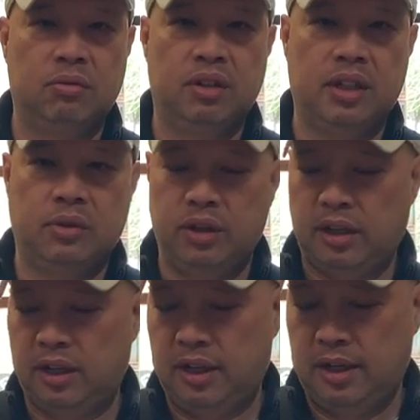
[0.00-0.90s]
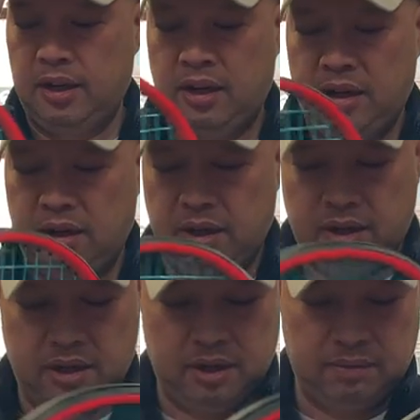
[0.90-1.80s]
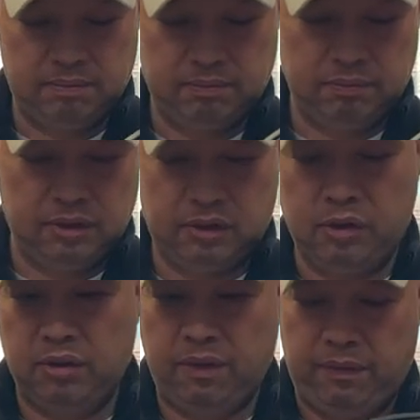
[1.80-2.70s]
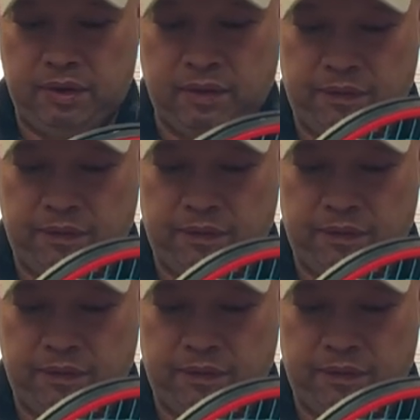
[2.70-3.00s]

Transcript: really quickly. So the